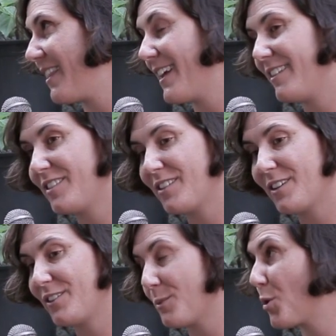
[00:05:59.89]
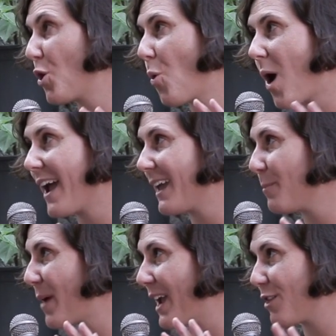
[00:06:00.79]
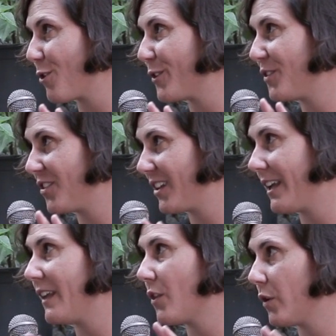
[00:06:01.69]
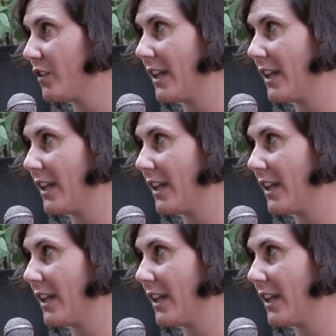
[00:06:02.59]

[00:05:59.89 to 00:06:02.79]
there's some quiet pathos in those